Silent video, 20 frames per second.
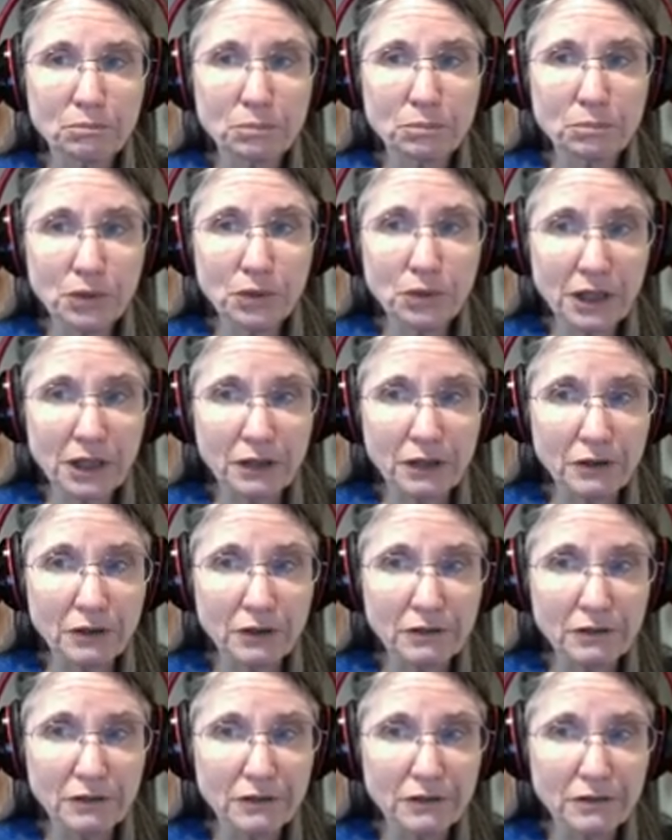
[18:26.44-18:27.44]

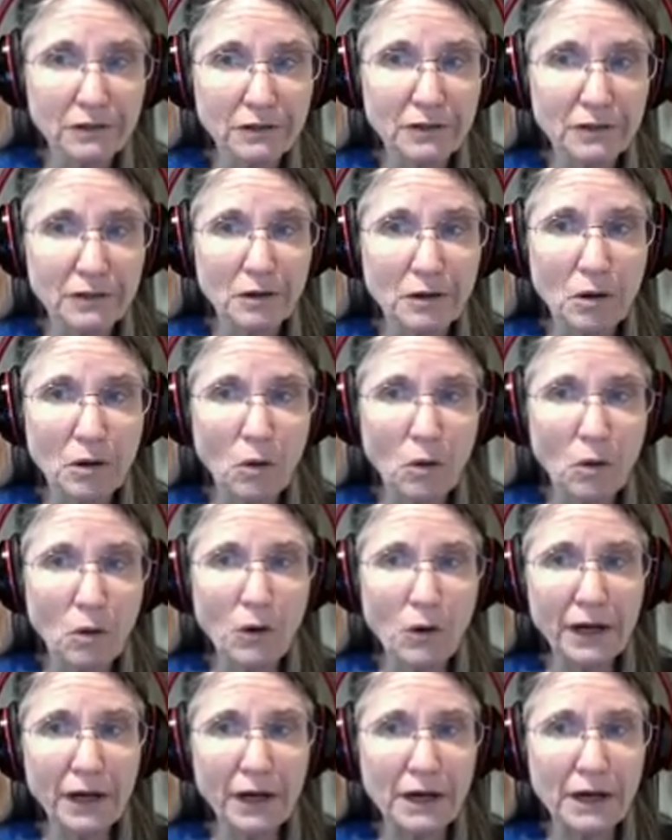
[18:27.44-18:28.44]
prettier,
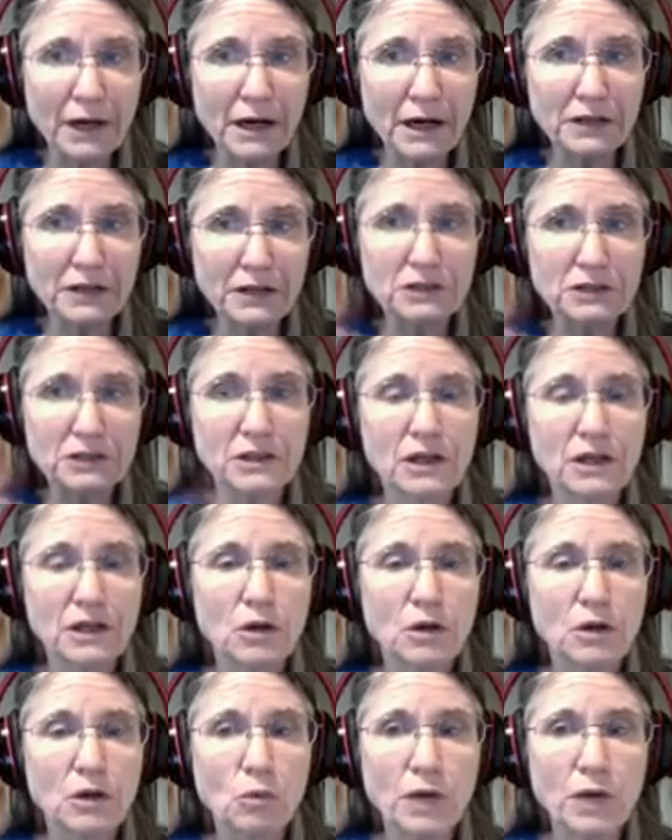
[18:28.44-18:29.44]
organized
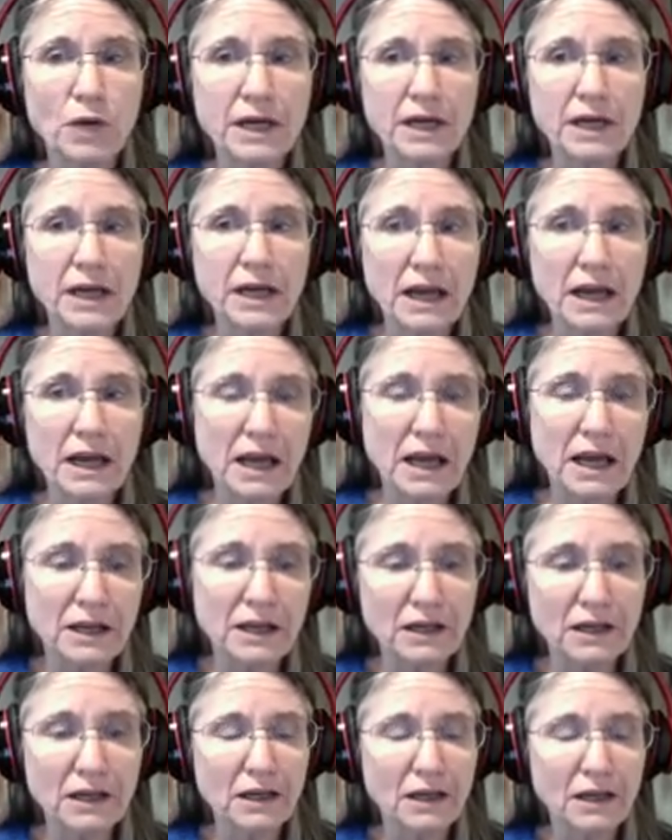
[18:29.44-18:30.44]
we can
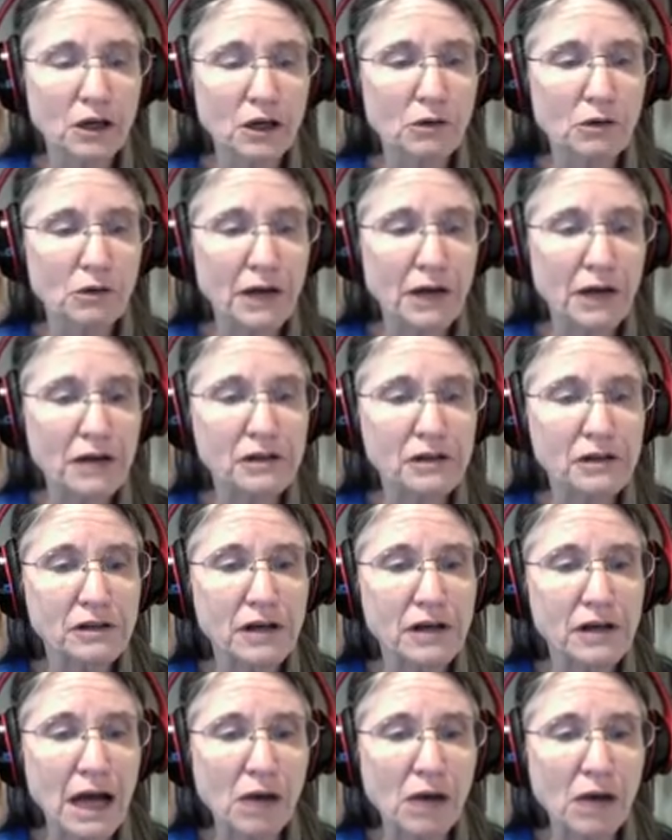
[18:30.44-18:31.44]
create our
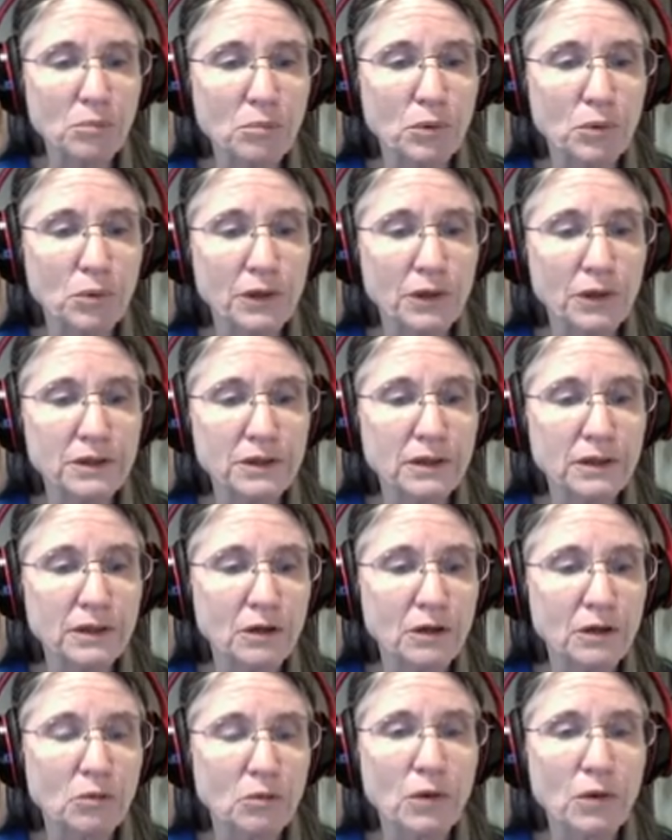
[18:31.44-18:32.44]
output
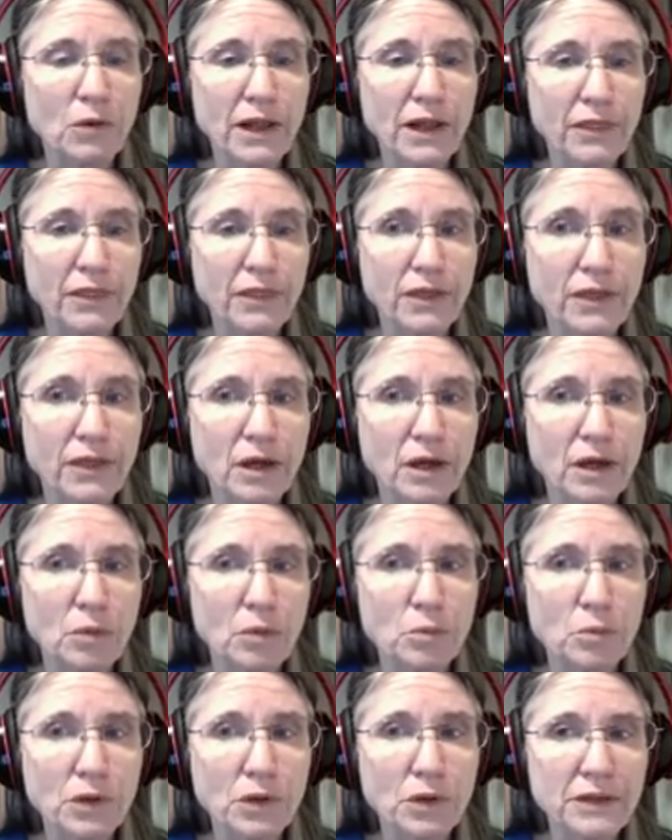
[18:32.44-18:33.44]
with
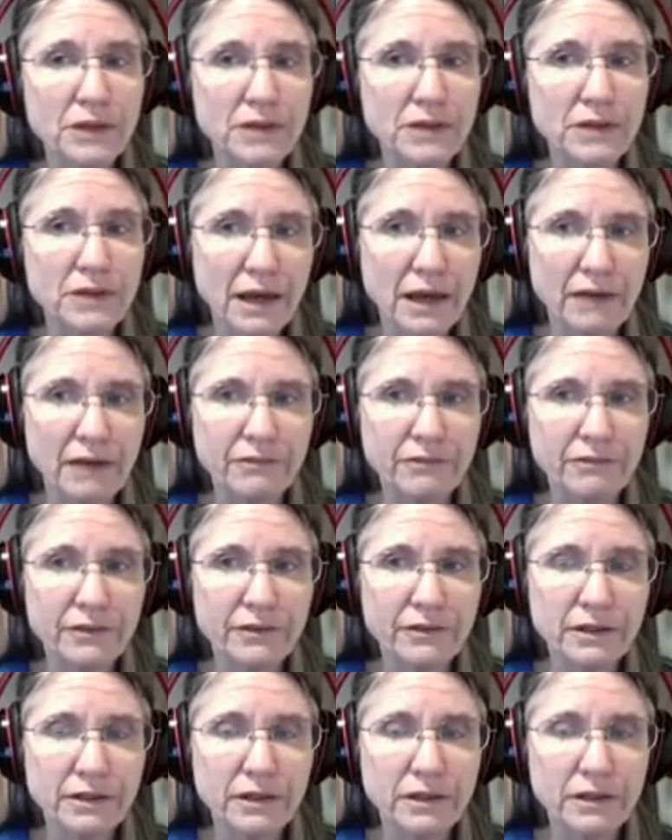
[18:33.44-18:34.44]
printf.
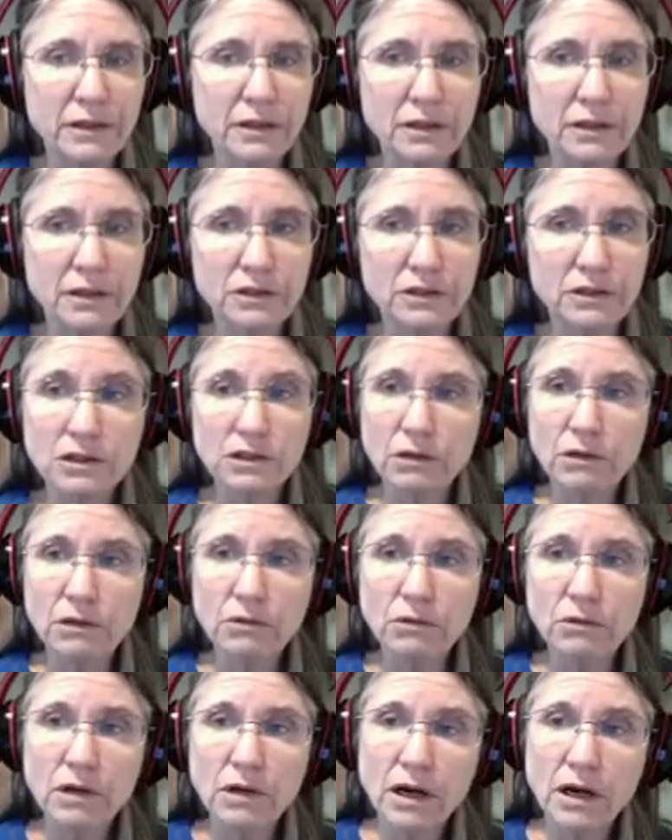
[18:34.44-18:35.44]

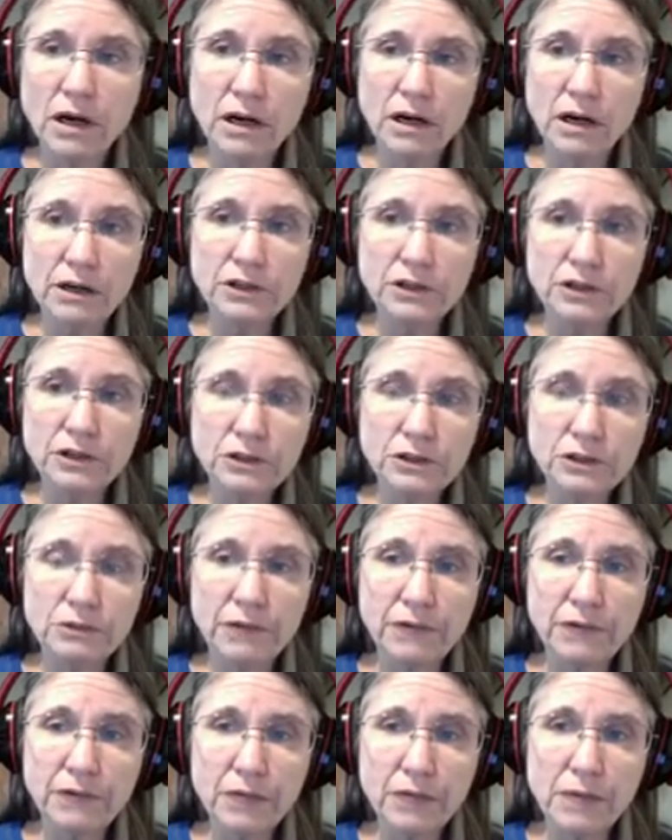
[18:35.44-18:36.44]
So I urge you to
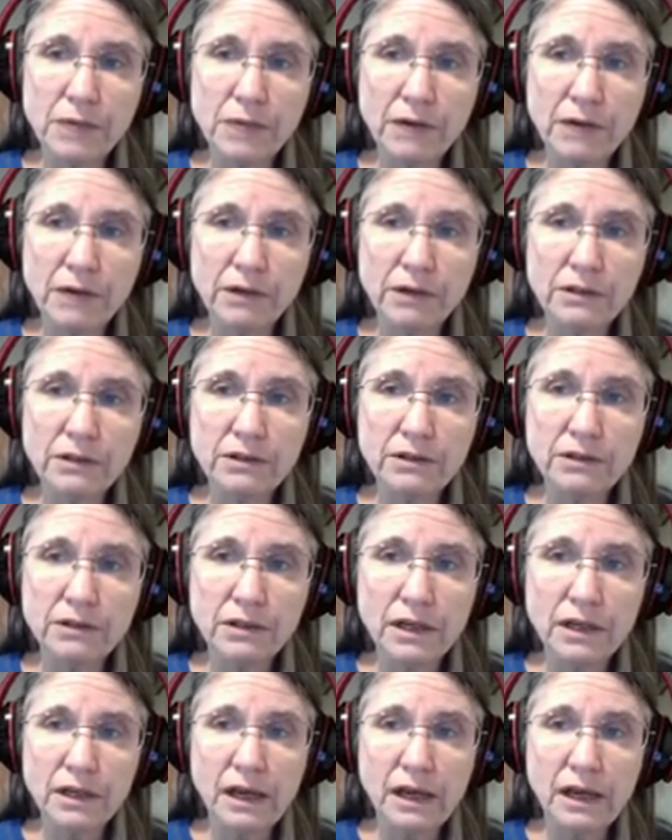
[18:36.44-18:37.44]
read about it,
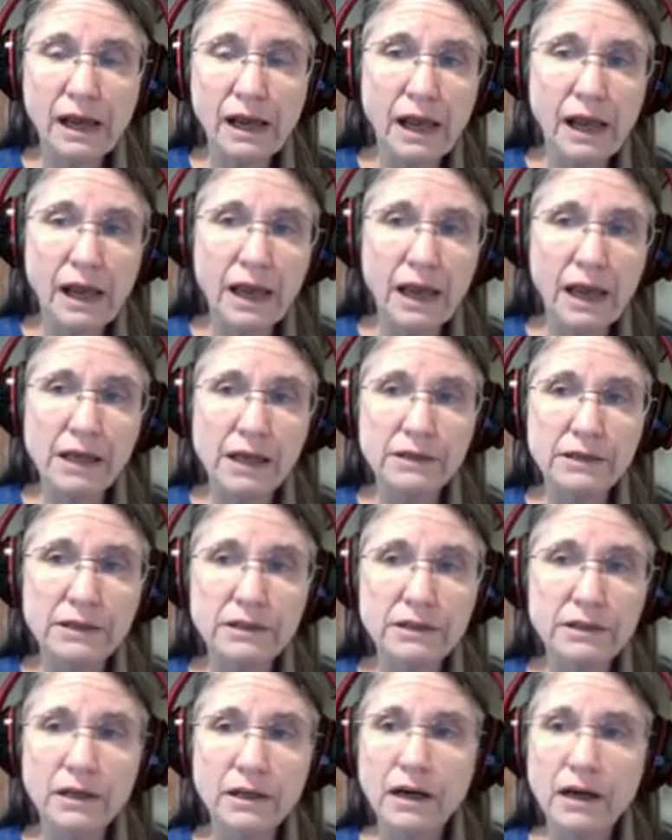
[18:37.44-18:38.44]
and
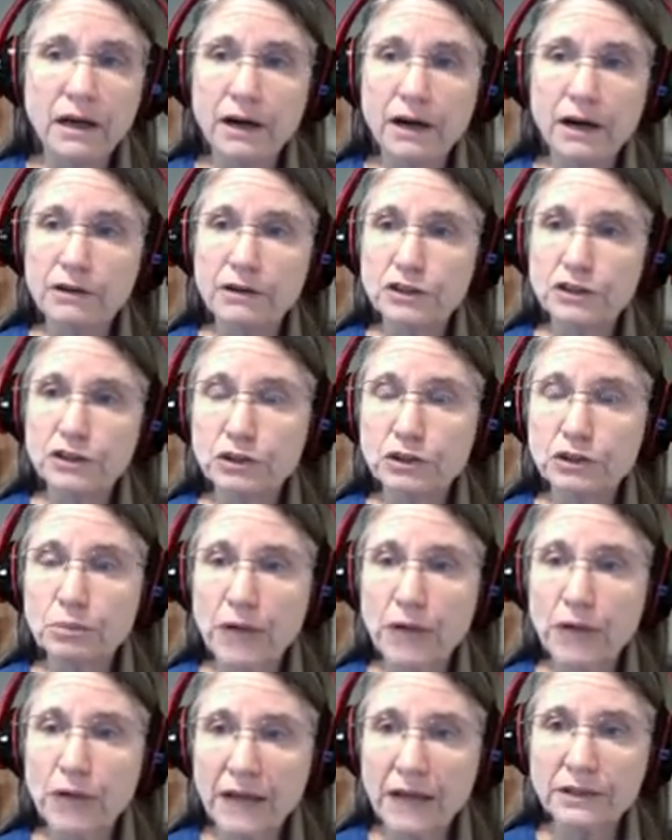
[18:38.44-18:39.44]
I urge you to
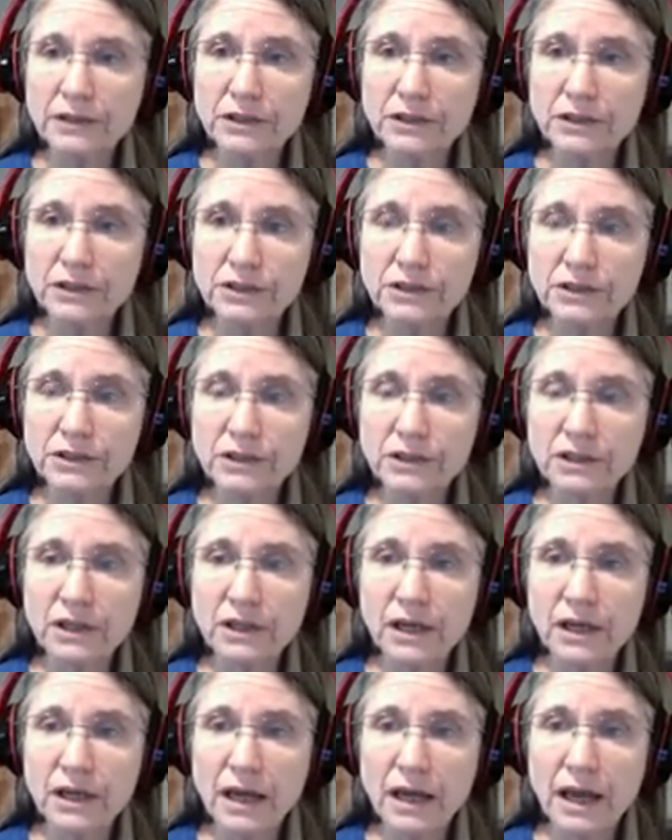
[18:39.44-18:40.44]
practice
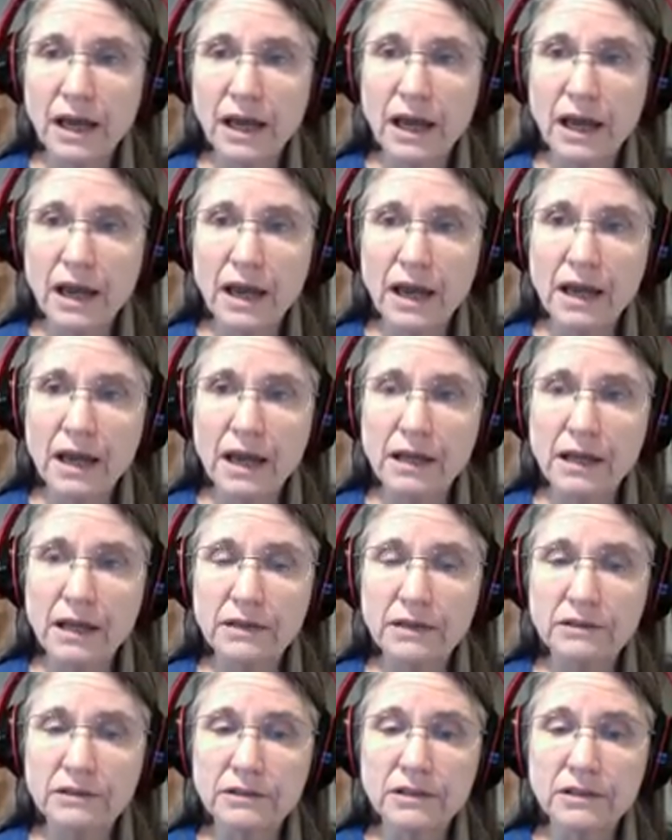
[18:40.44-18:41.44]

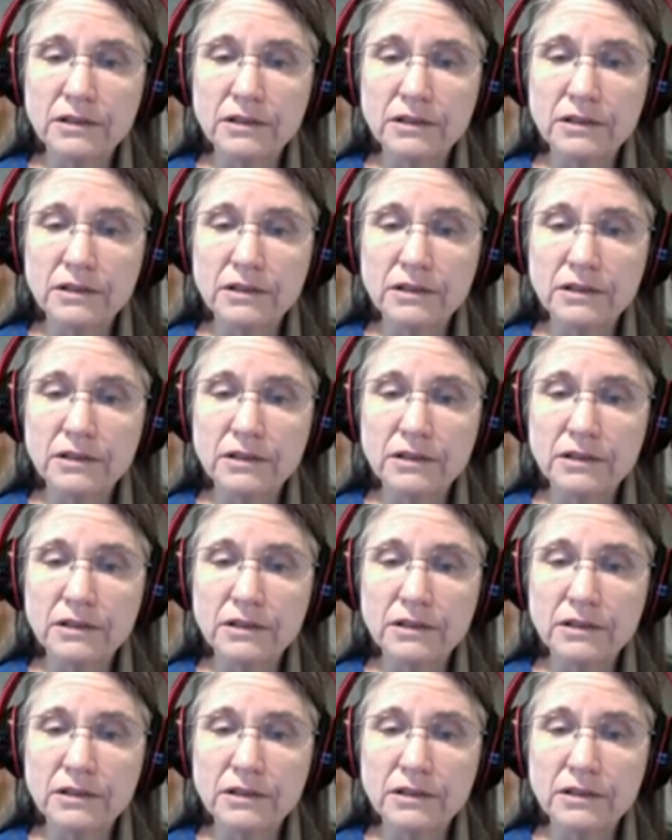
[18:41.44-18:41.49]
and